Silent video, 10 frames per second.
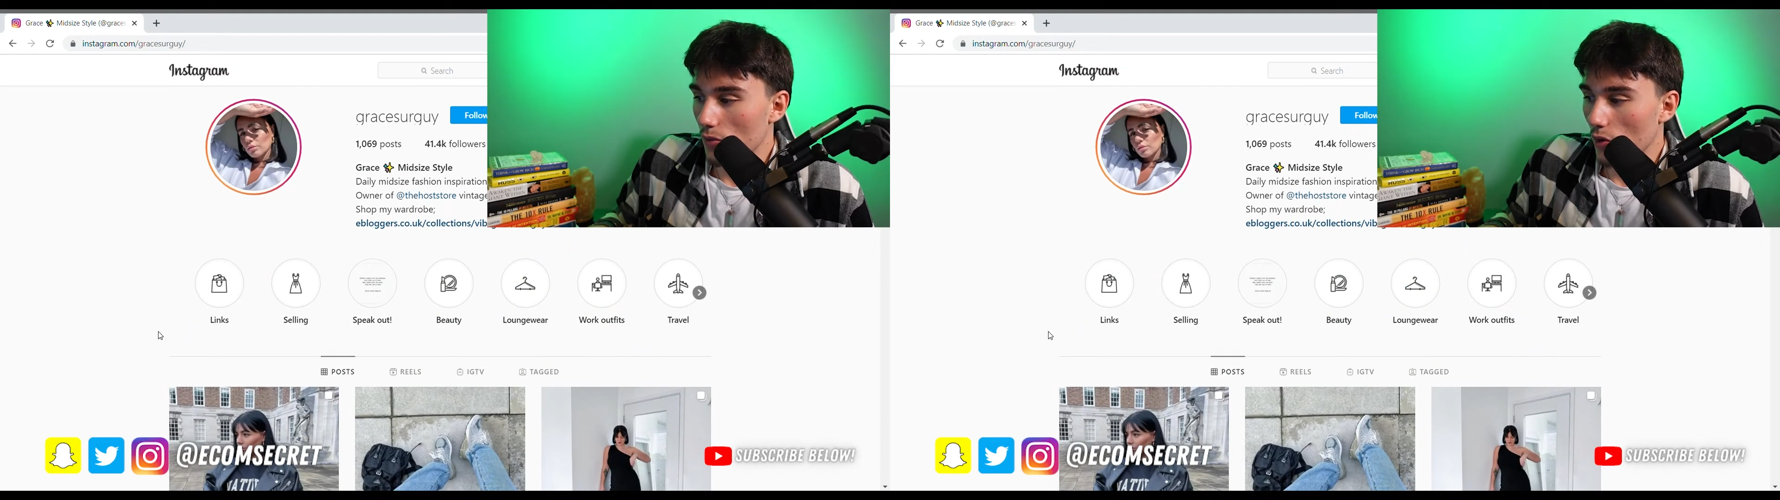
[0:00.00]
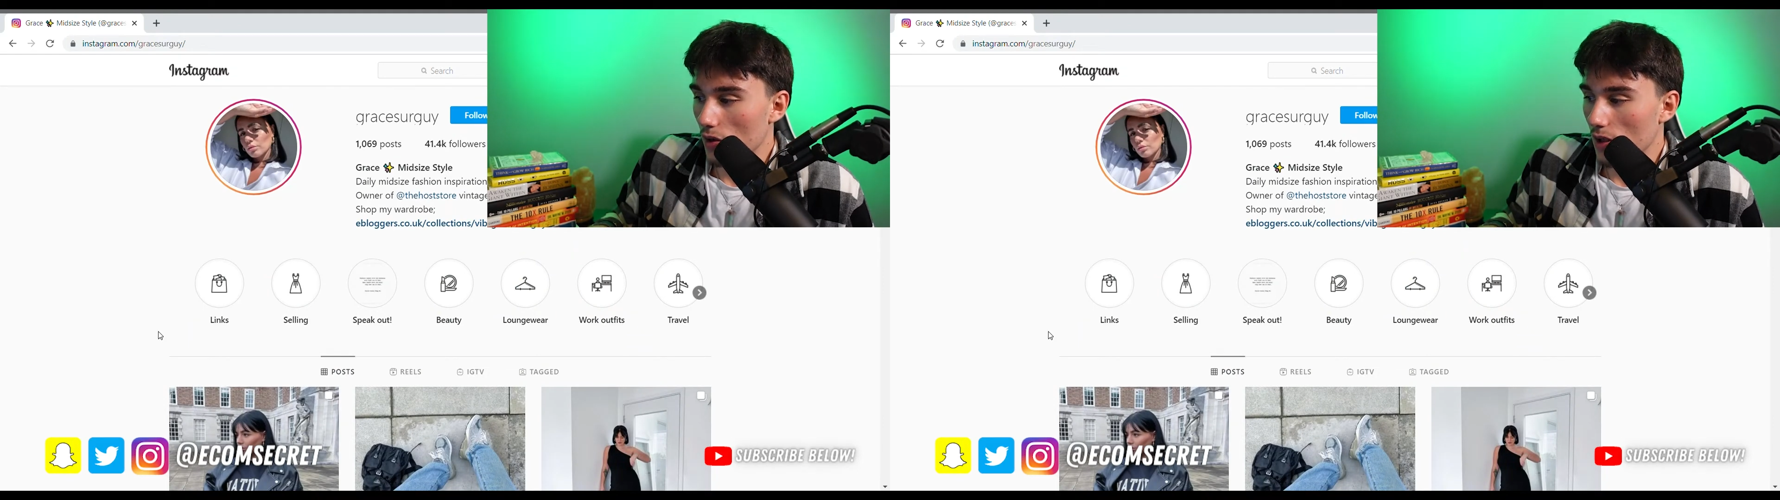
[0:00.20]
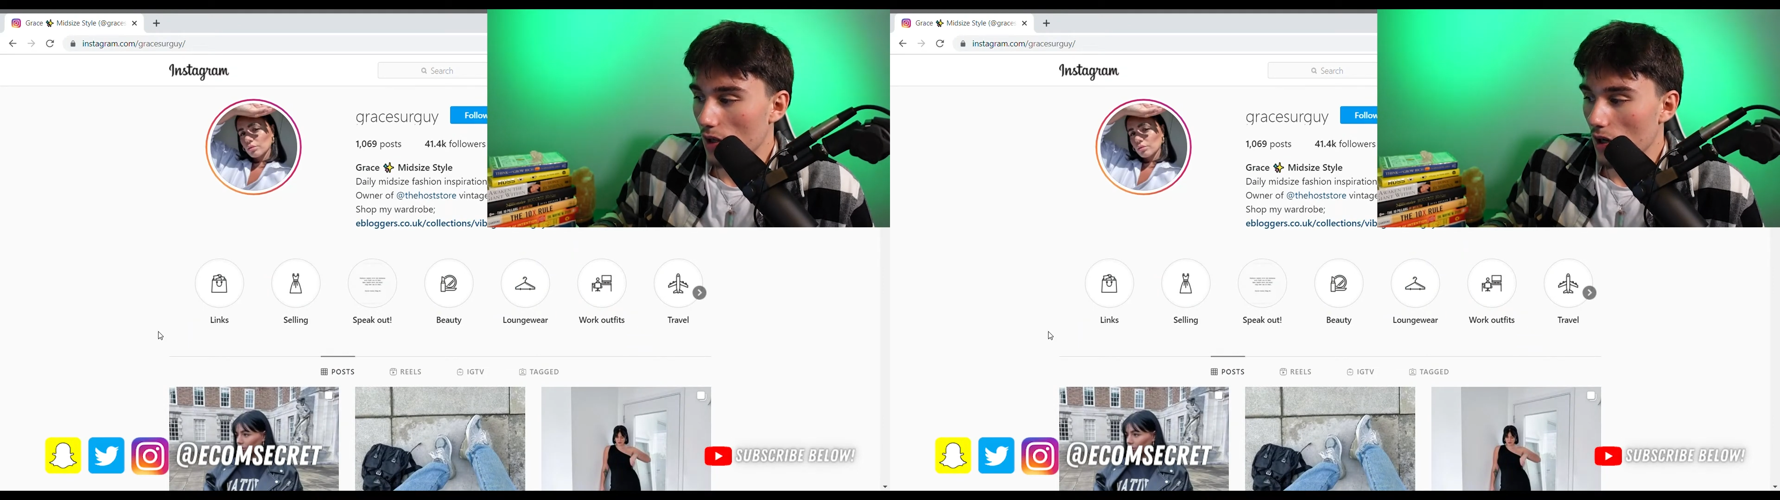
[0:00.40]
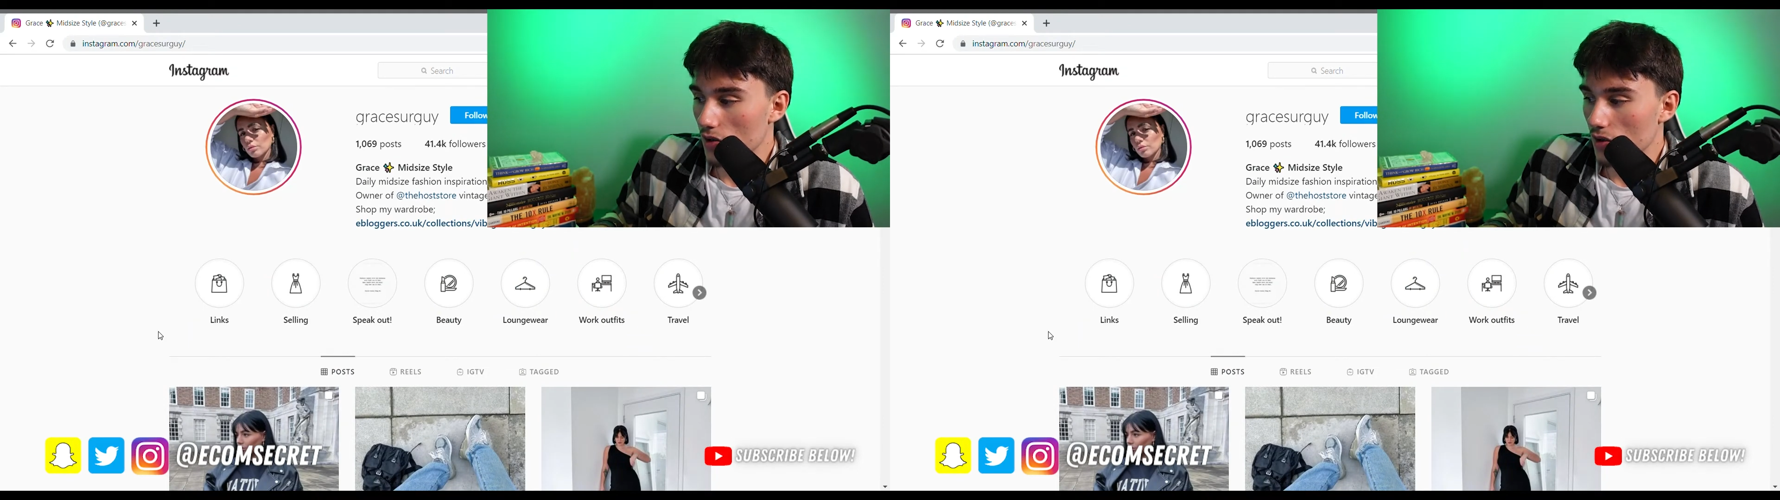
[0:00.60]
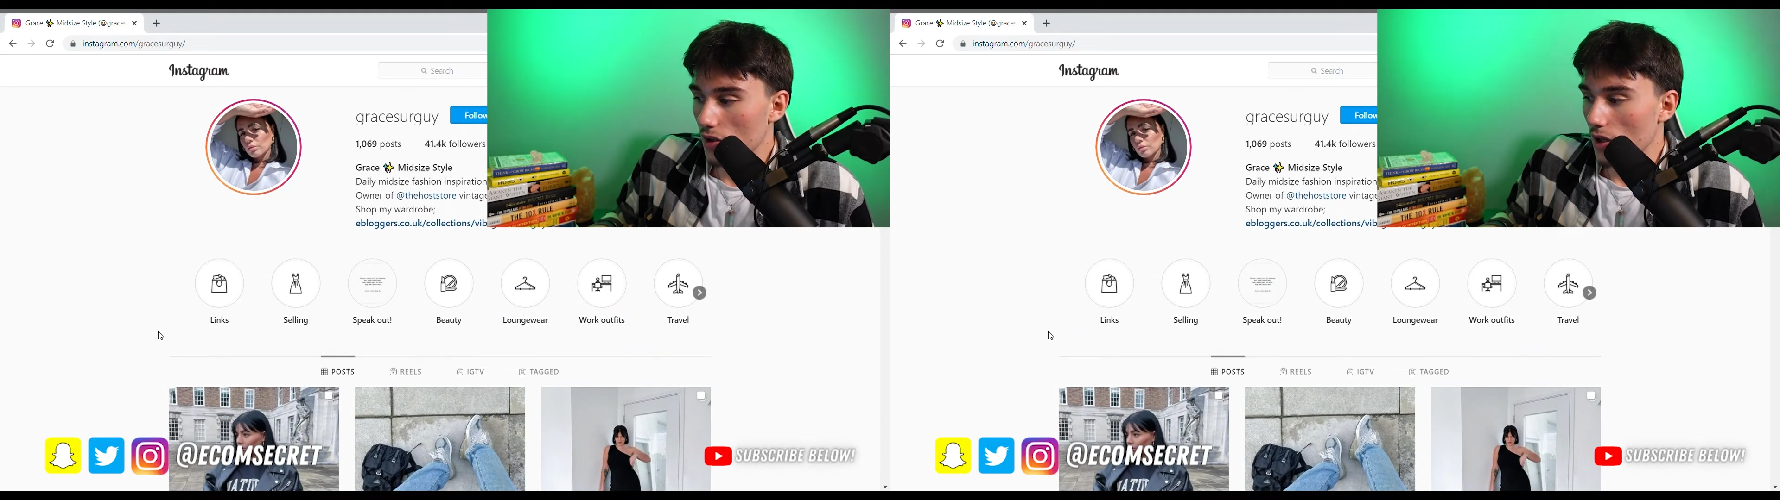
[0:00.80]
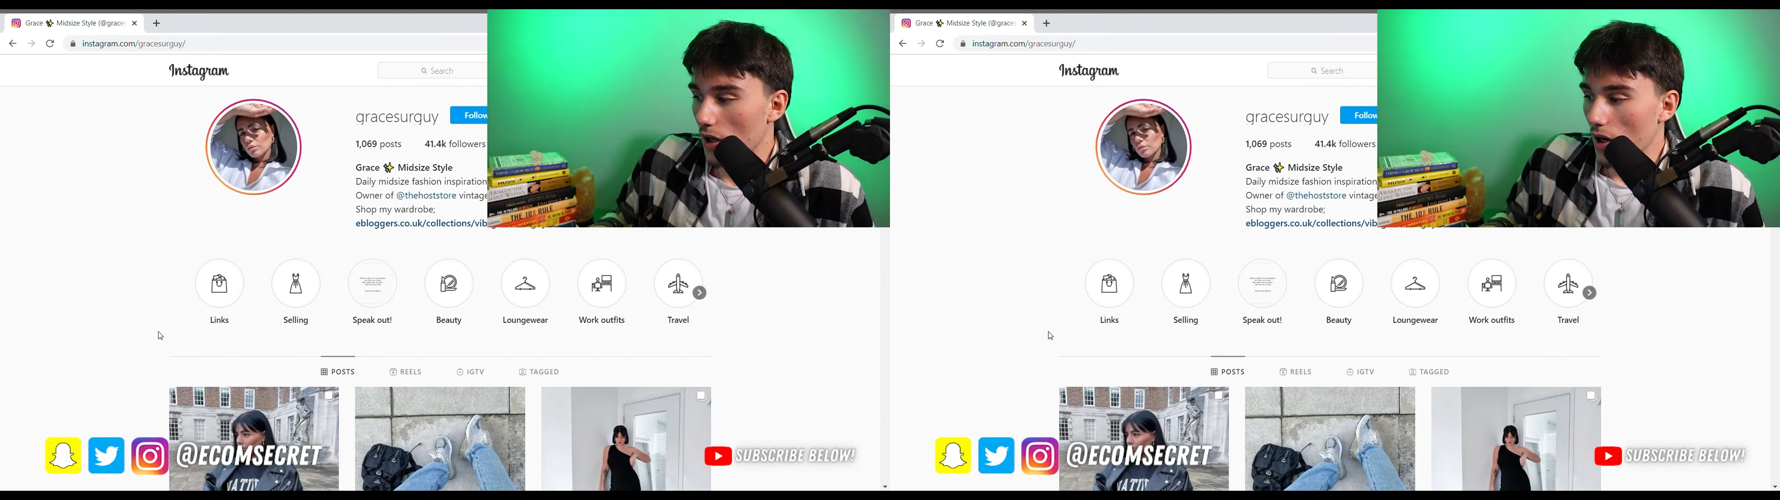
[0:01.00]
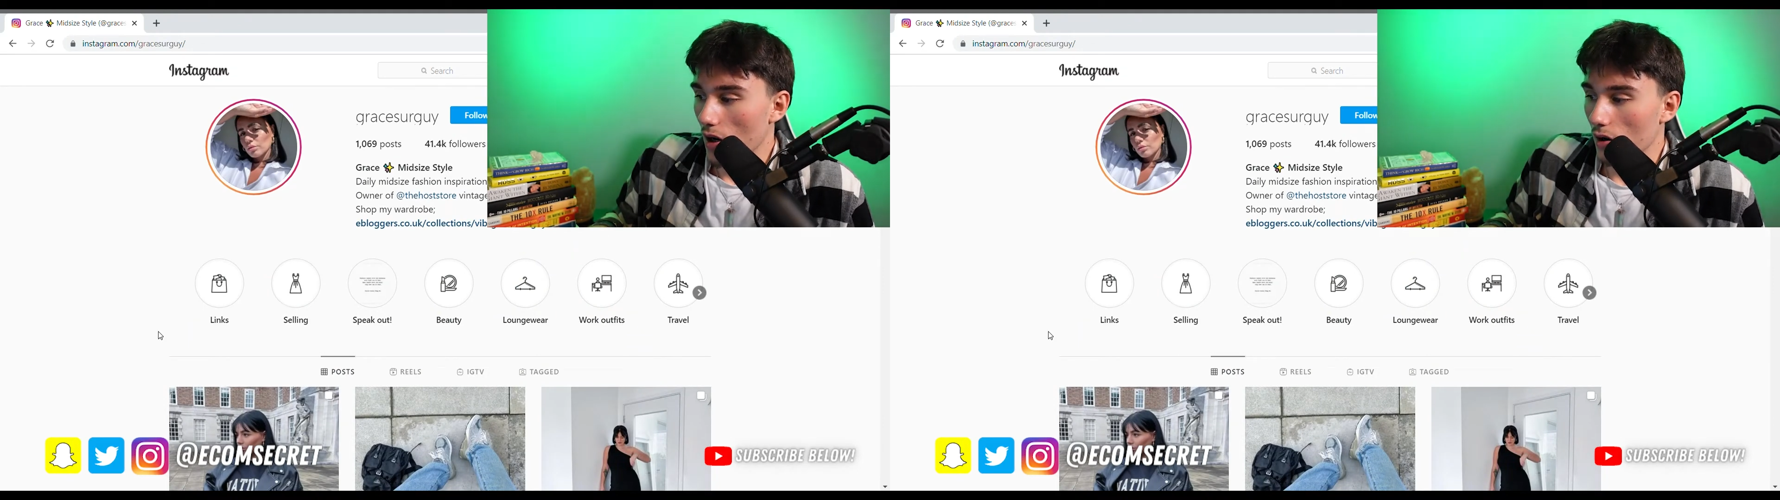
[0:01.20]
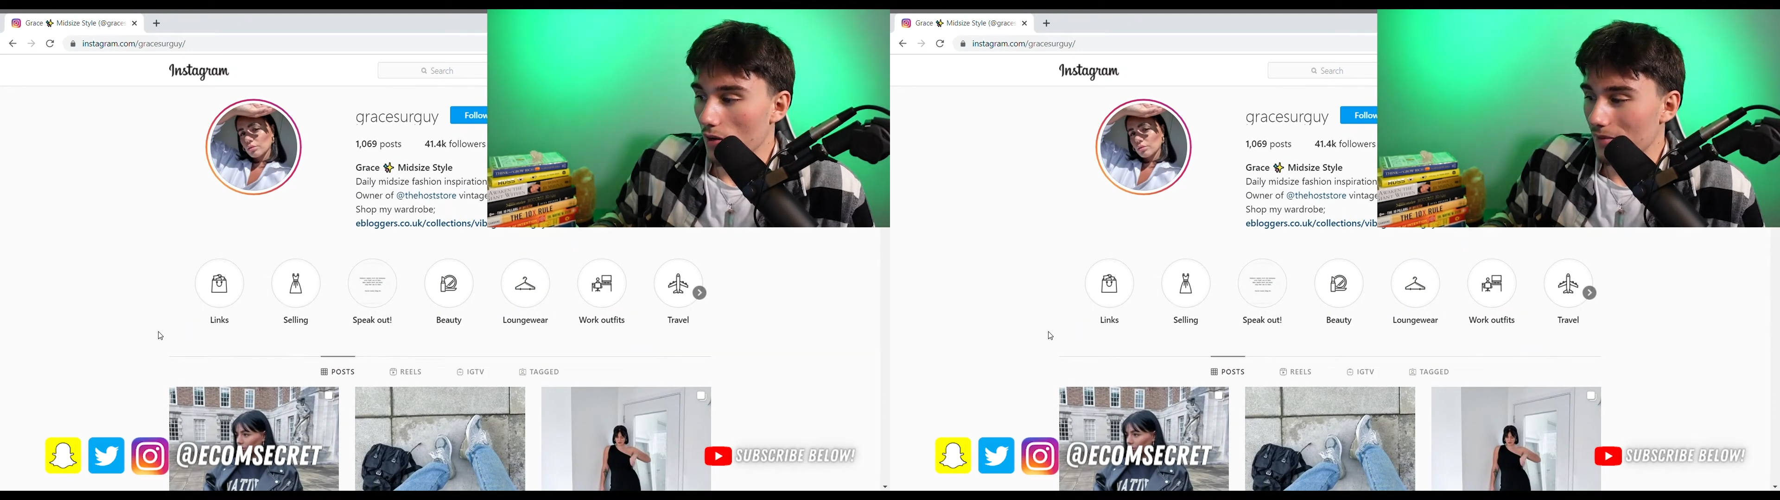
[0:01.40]
more than $100
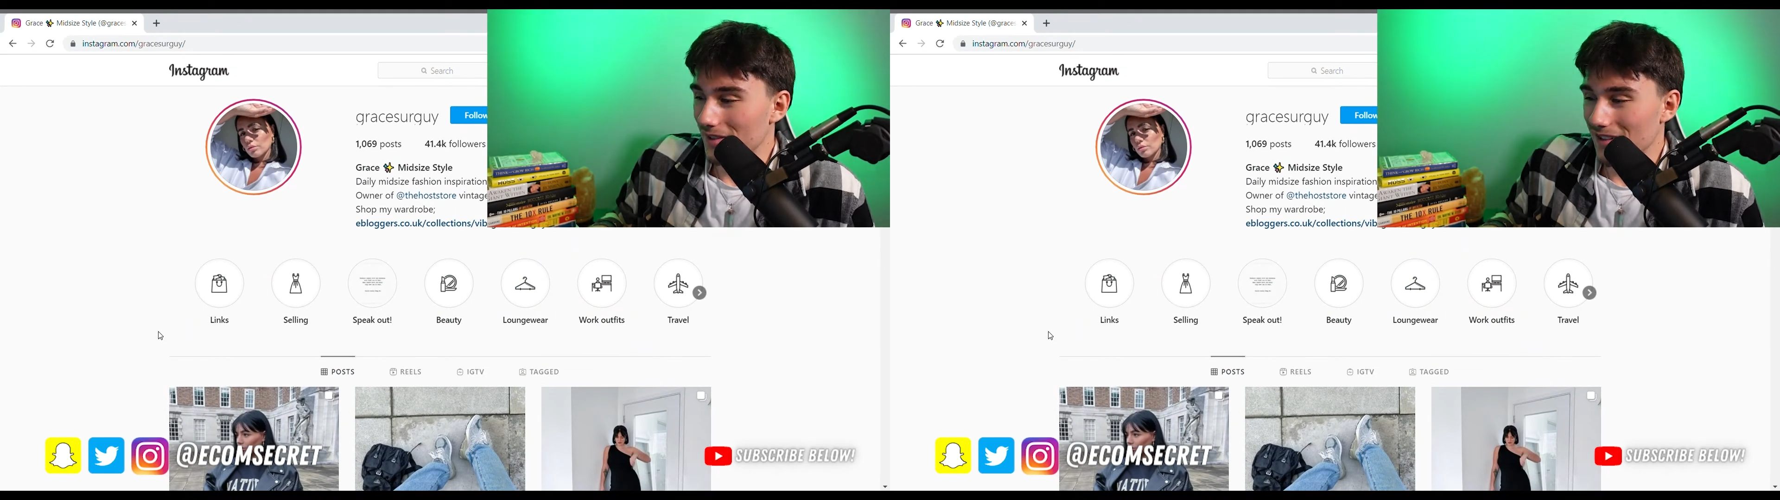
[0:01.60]
or,